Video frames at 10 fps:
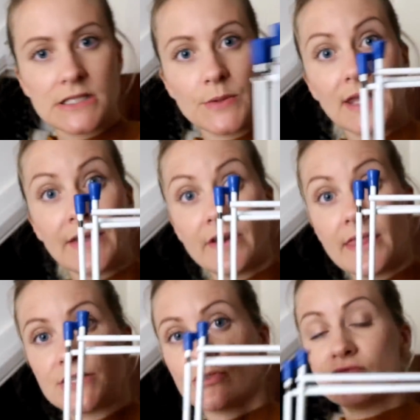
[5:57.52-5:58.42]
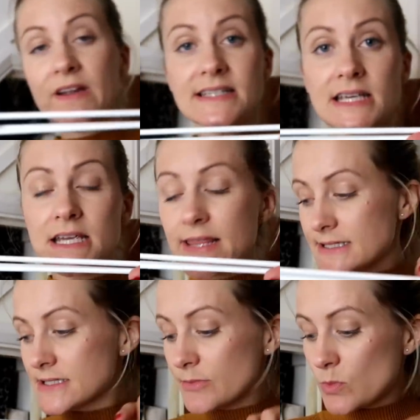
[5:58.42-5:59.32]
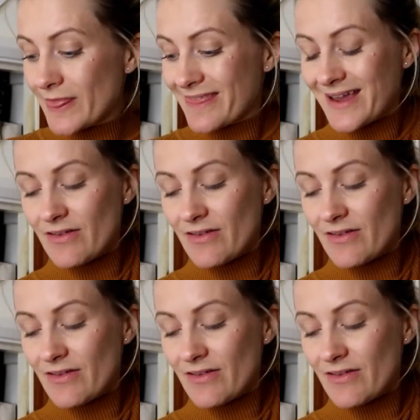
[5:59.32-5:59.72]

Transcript: So we can get rid of this already. That's number 1 thing